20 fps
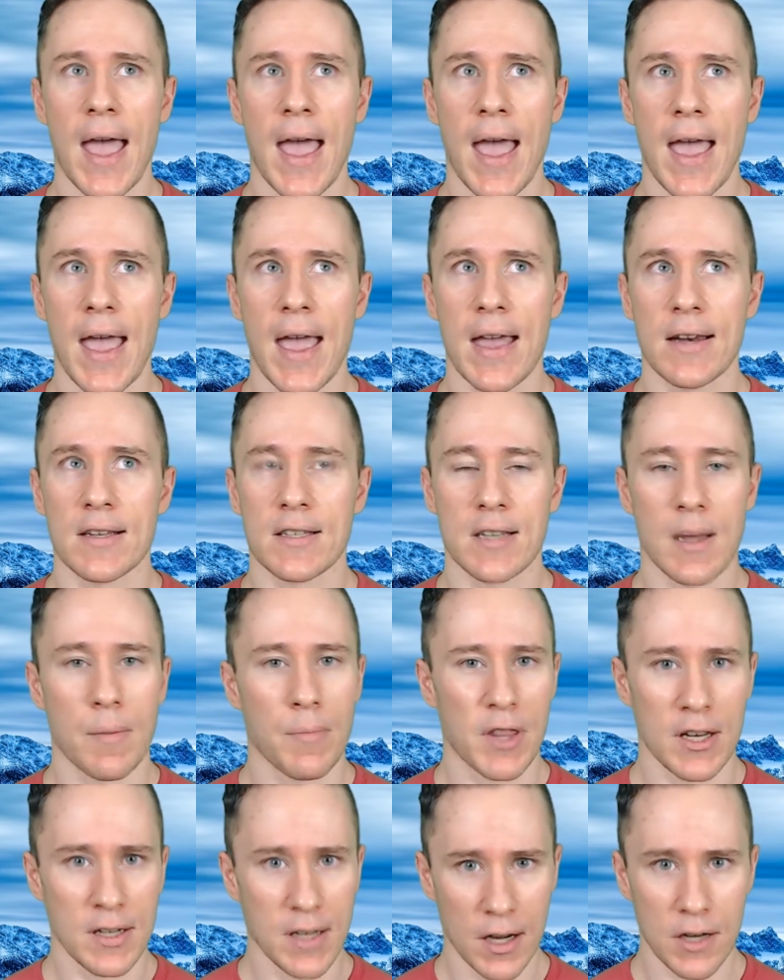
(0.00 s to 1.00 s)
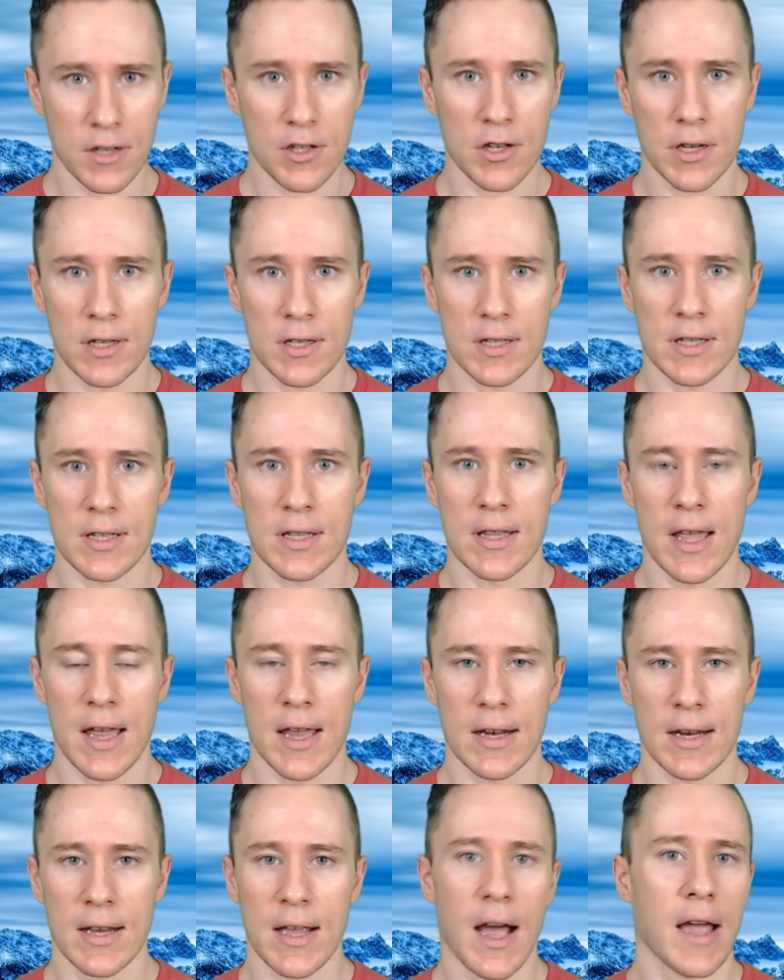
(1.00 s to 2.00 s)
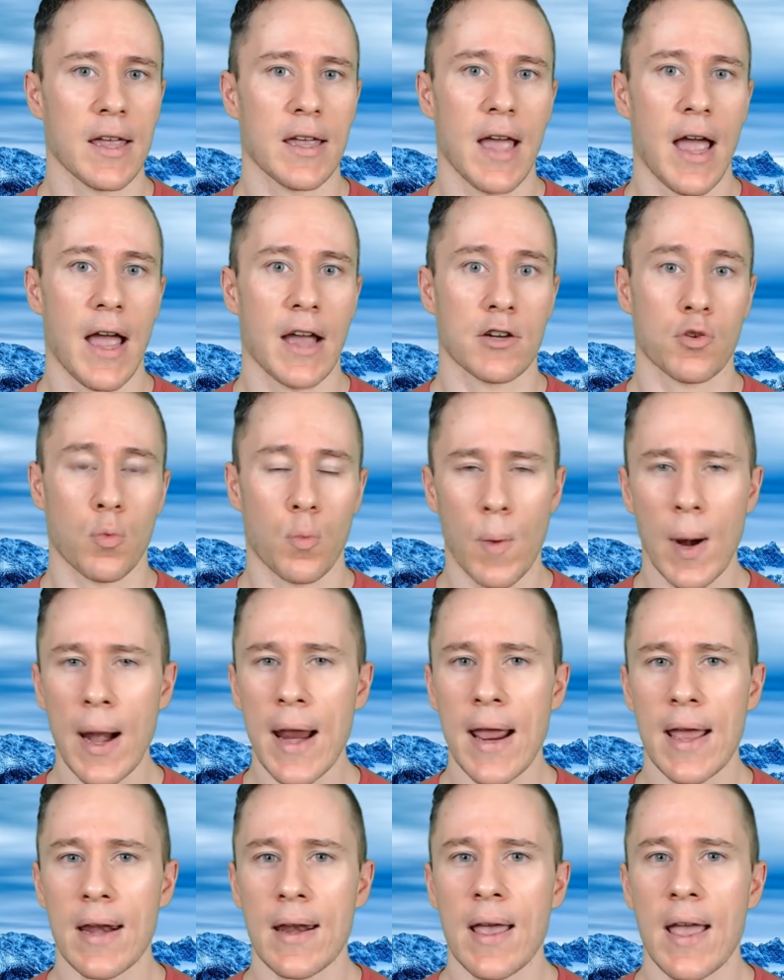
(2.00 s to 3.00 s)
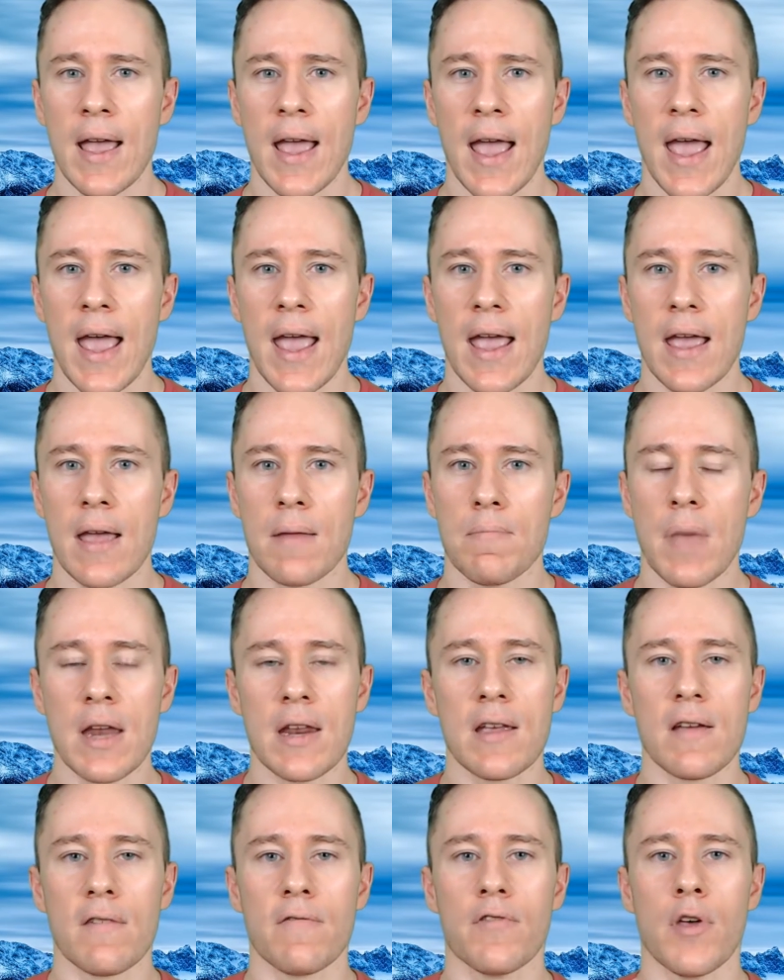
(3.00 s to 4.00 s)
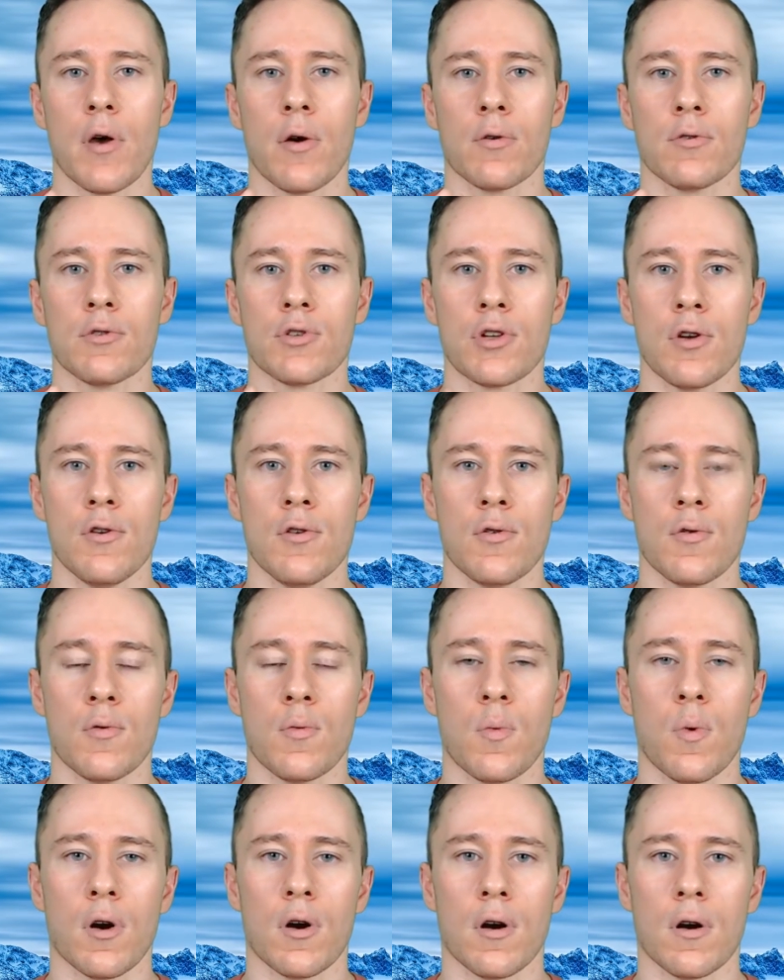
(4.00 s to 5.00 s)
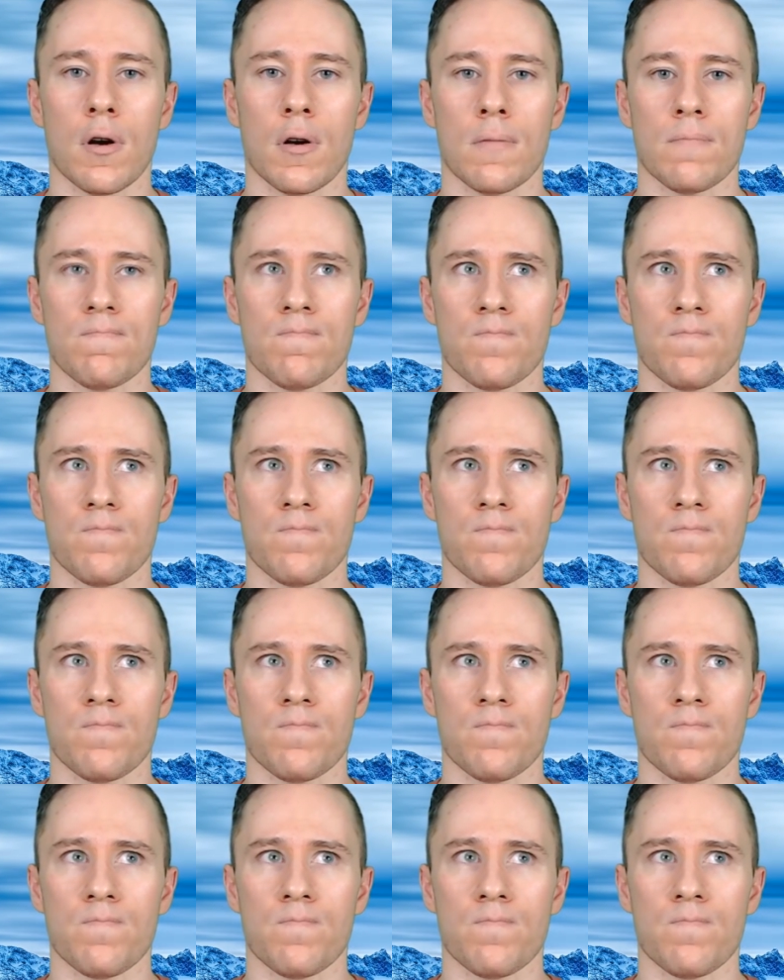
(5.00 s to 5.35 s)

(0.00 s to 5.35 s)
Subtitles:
And some of the dungeons that Gygax ran, and many of those who were